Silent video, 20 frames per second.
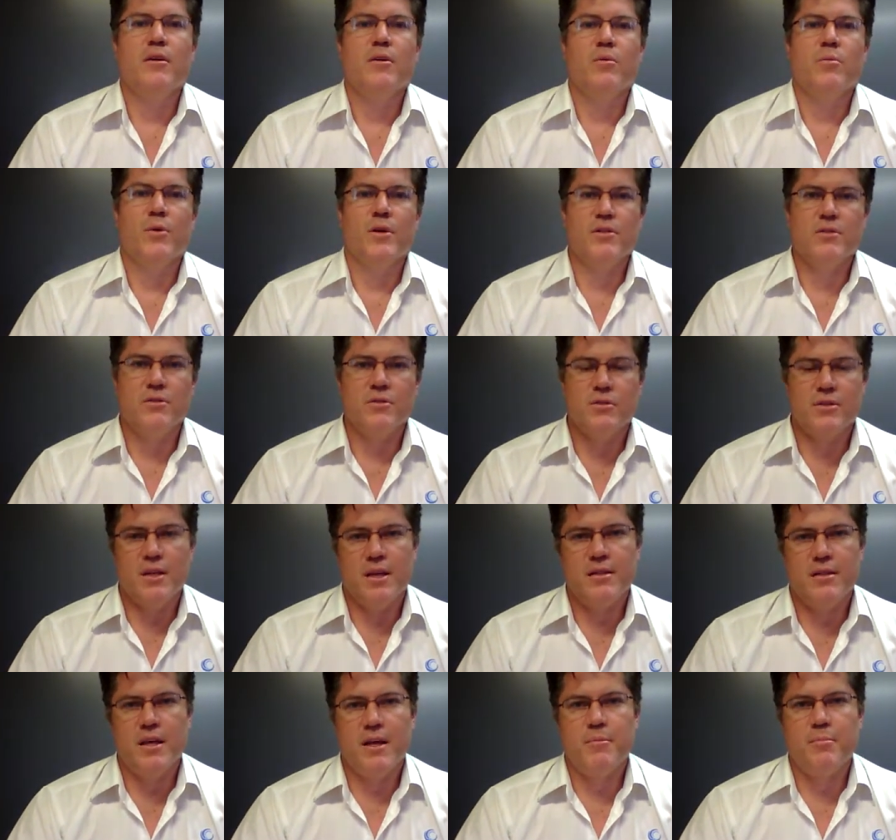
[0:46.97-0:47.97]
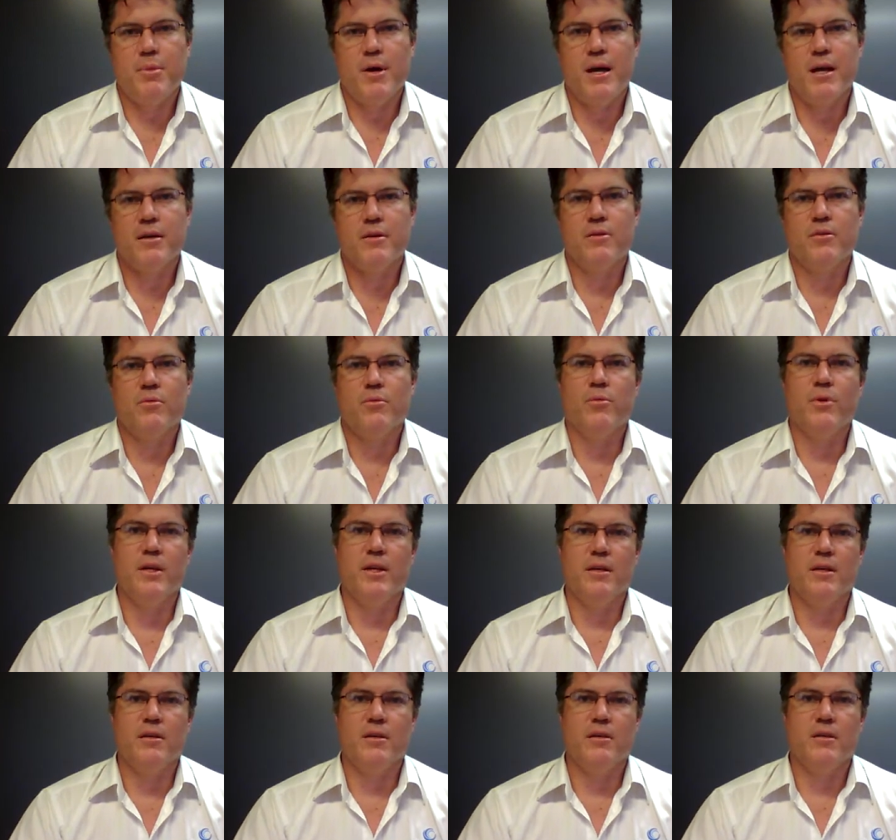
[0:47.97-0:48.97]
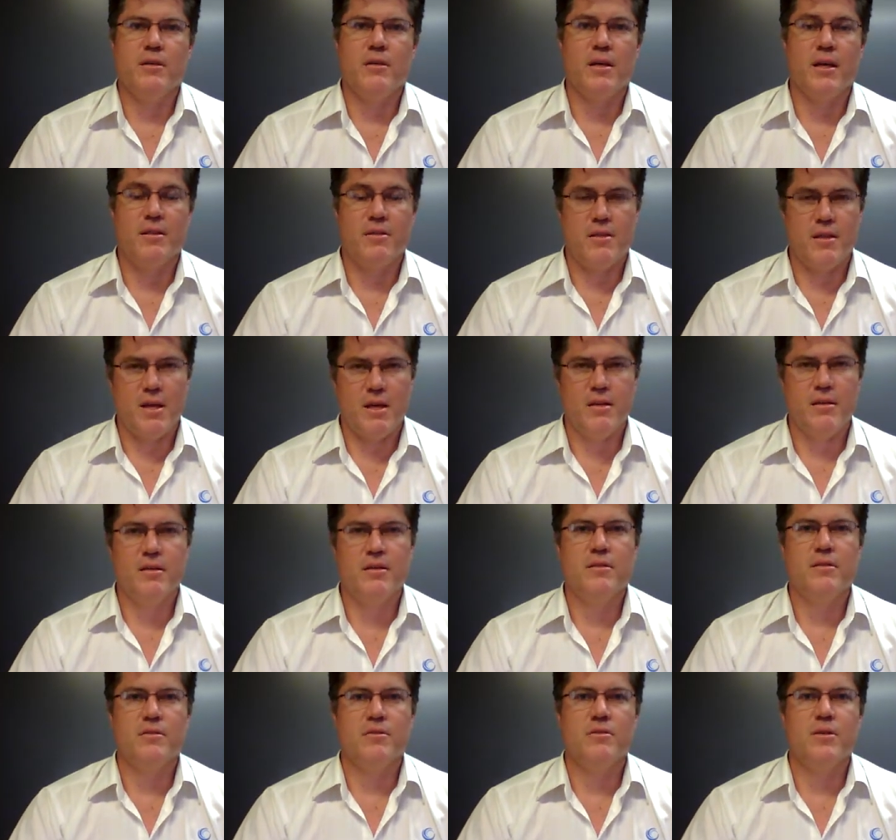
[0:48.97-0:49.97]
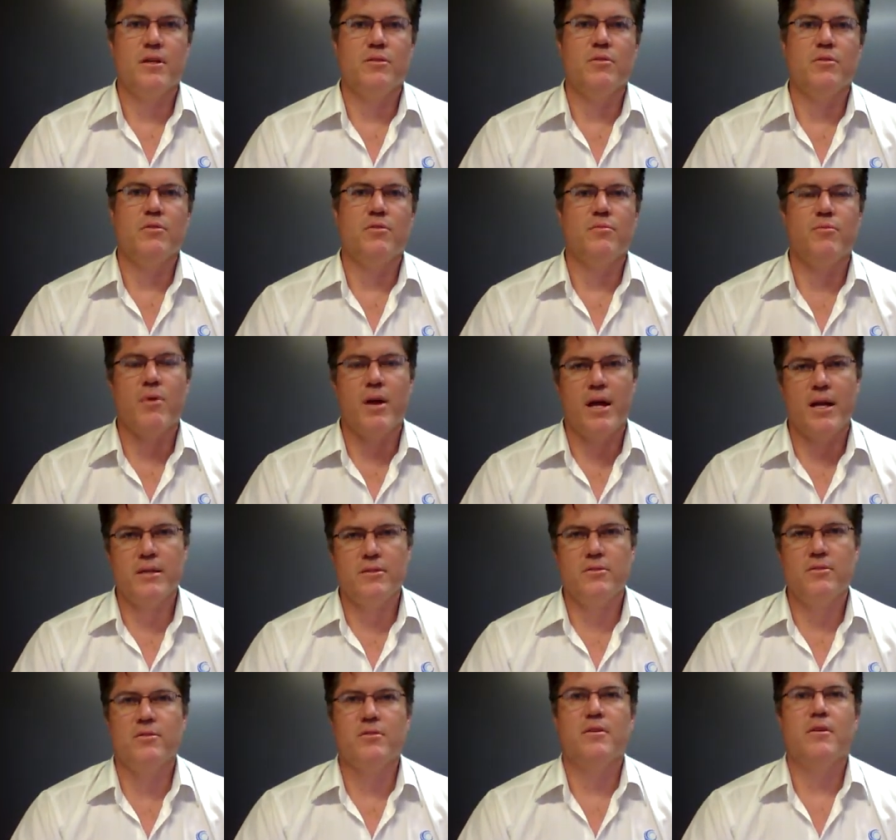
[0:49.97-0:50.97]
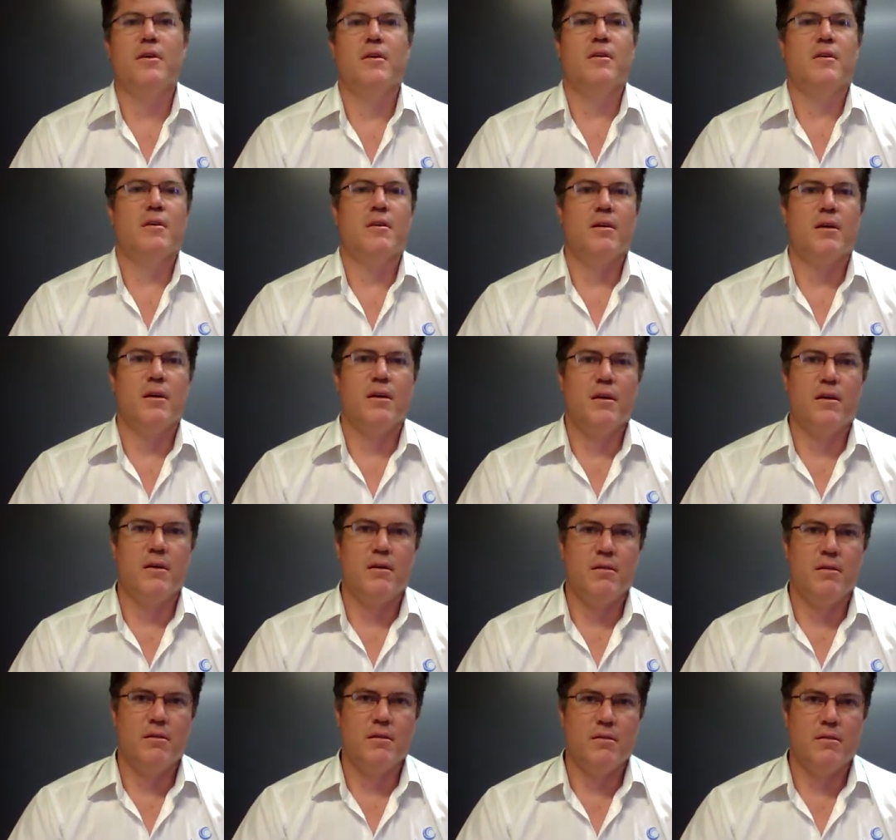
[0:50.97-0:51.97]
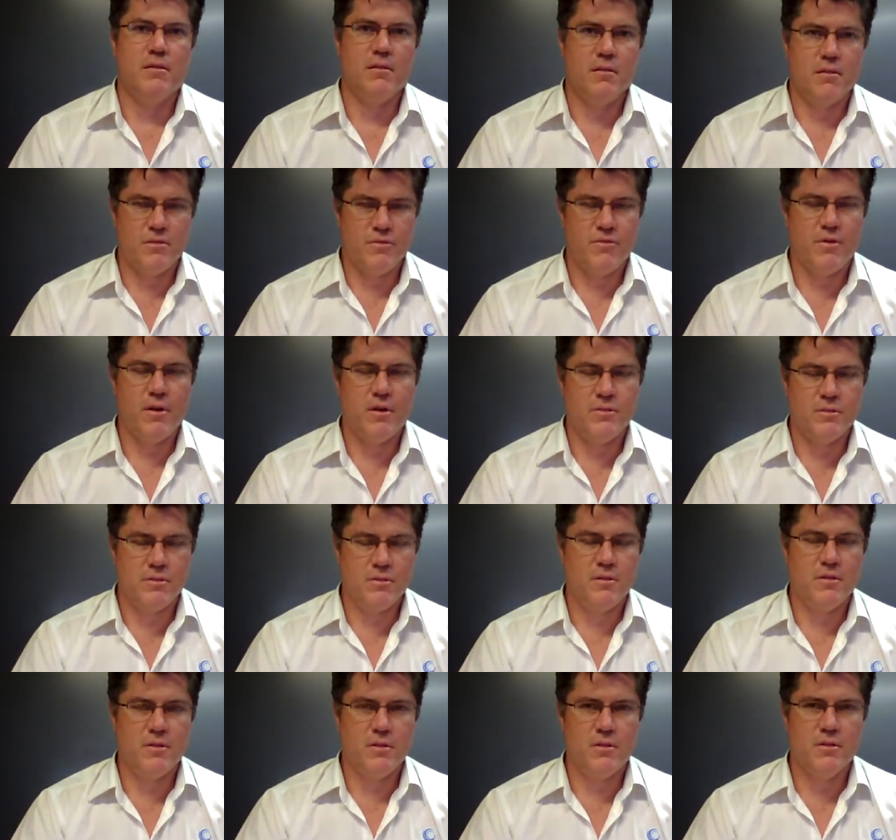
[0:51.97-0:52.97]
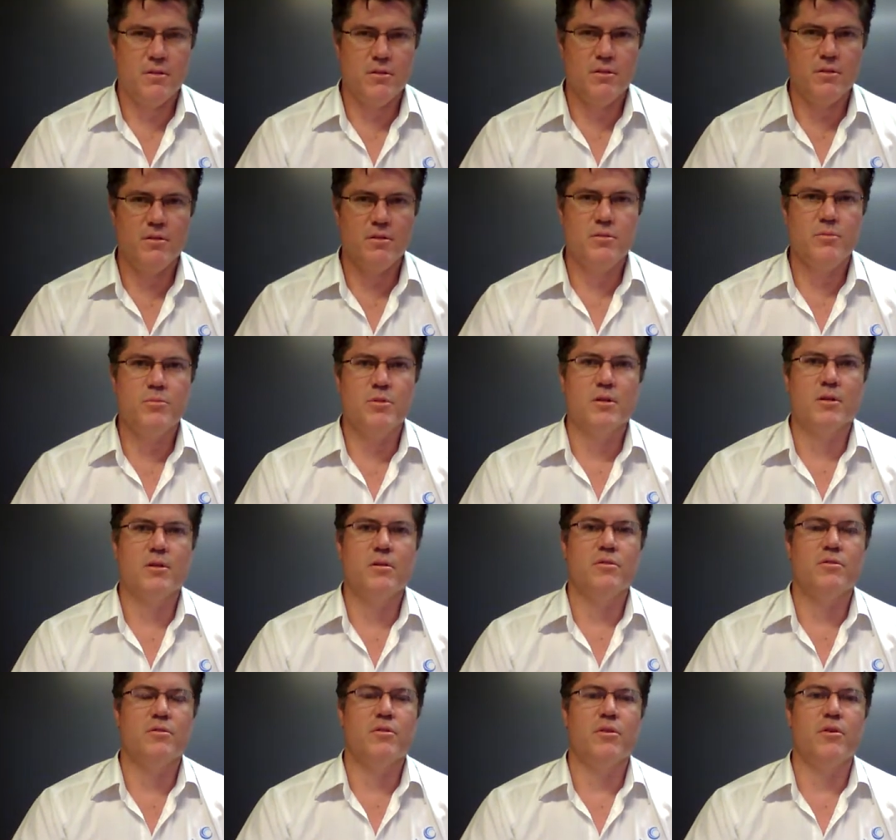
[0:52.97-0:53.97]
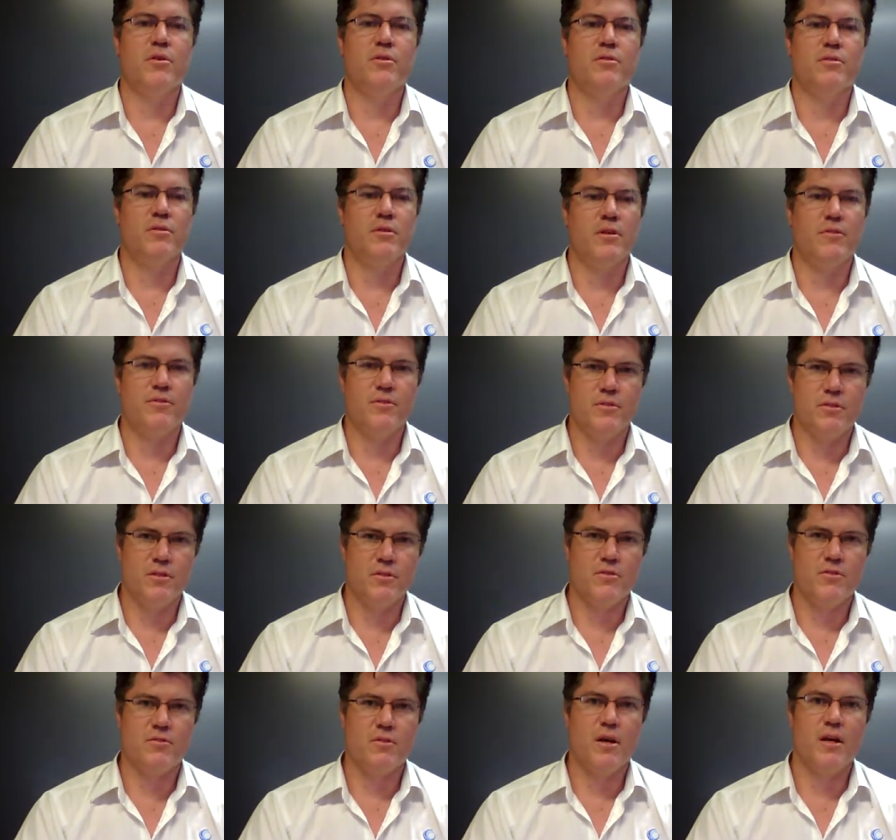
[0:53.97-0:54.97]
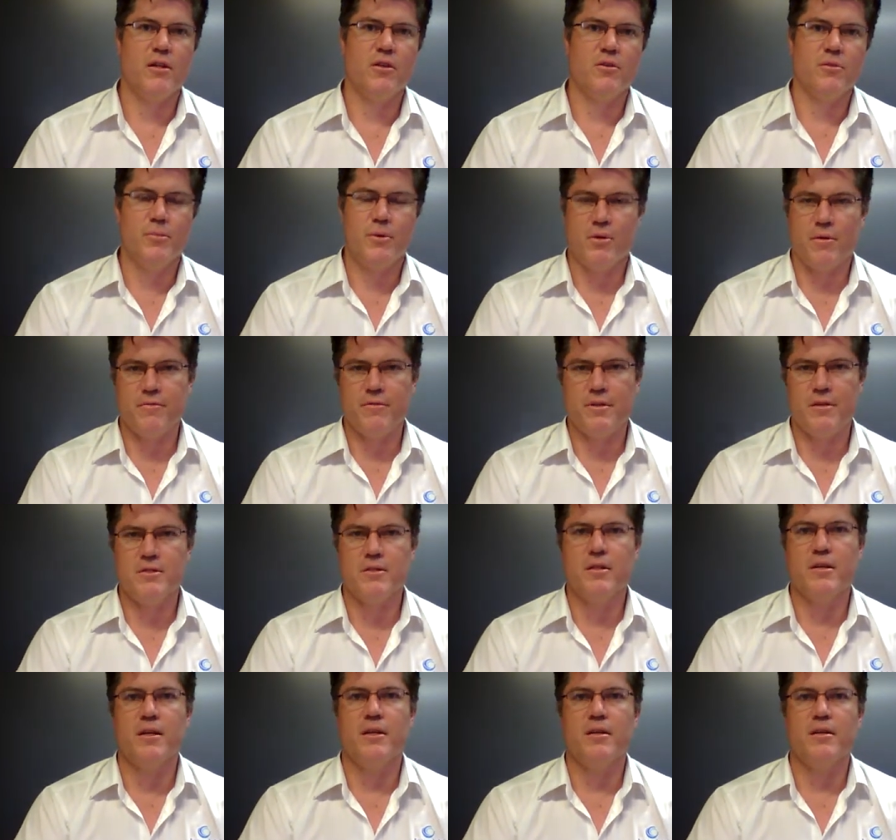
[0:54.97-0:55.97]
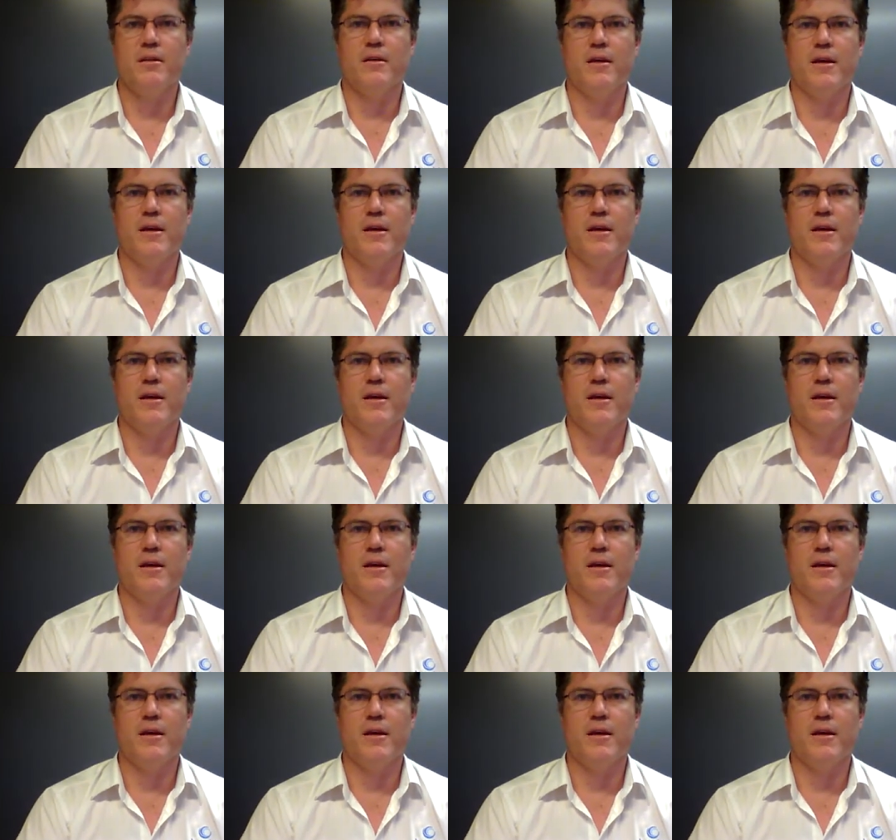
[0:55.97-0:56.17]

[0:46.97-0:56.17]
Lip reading: Once you send that back, we can then send you the rates. As far as the systems are concerned, if it's in Australia, it'll be obviously